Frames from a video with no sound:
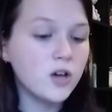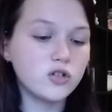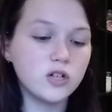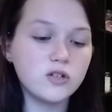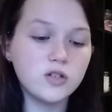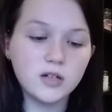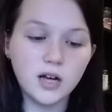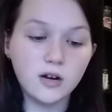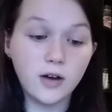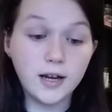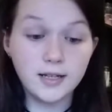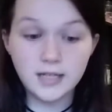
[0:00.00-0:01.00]
Trainers do not
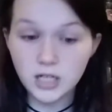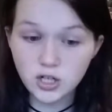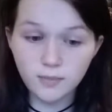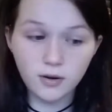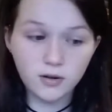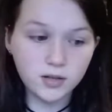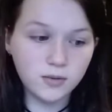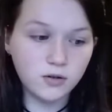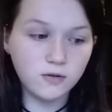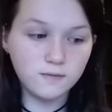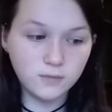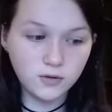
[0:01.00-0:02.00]
know how to teach their Pokemon
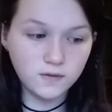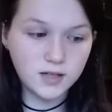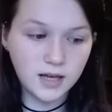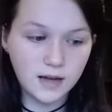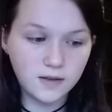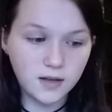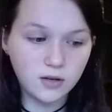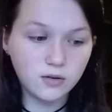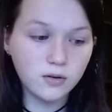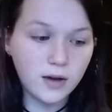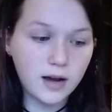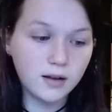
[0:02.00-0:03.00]
new moves yet. They don't
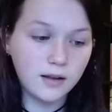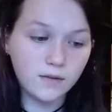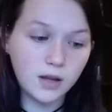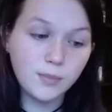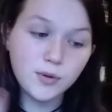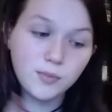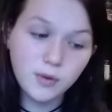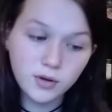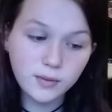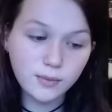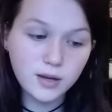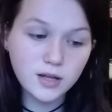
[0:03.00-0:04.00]
know how to level up their
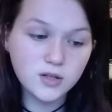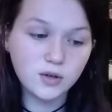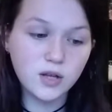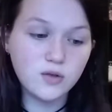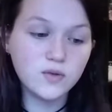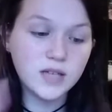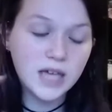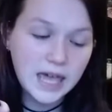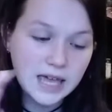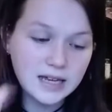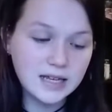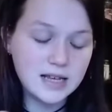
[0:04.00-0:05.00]
Pokemon yet, so they use
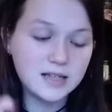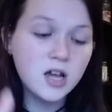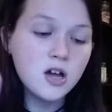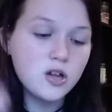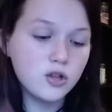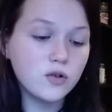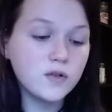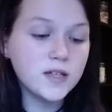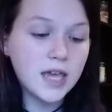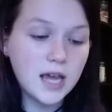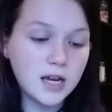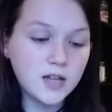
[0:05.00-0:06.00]
candies. Those
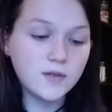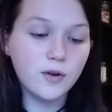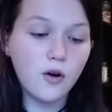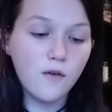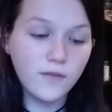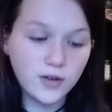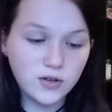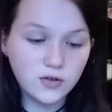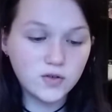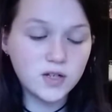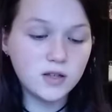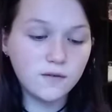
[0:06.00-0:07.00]
candies were
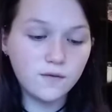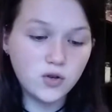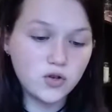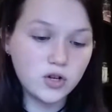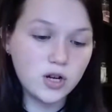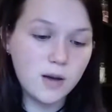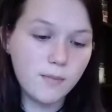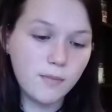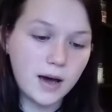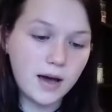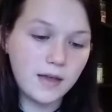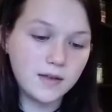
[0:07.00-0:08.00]
overused in the future, and
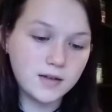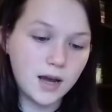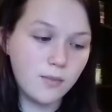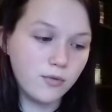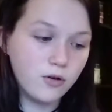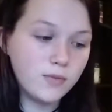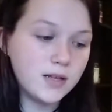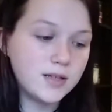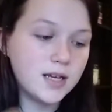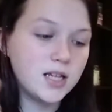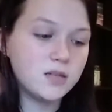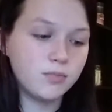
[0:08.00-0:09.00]
by the time Ruby
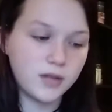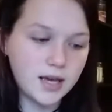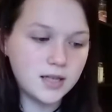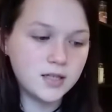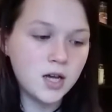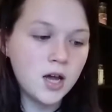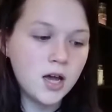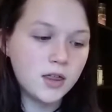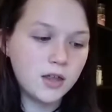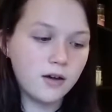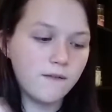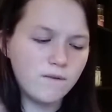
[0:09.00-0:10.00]
takes place,
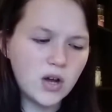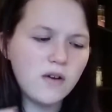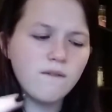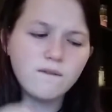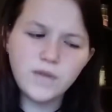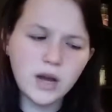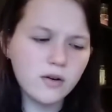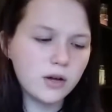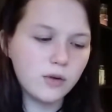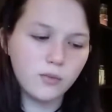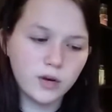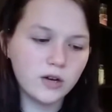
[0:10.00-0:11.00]
they are very,
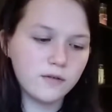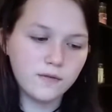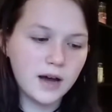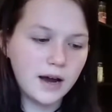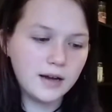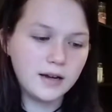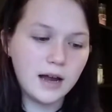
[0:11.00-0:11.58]
very rare to find.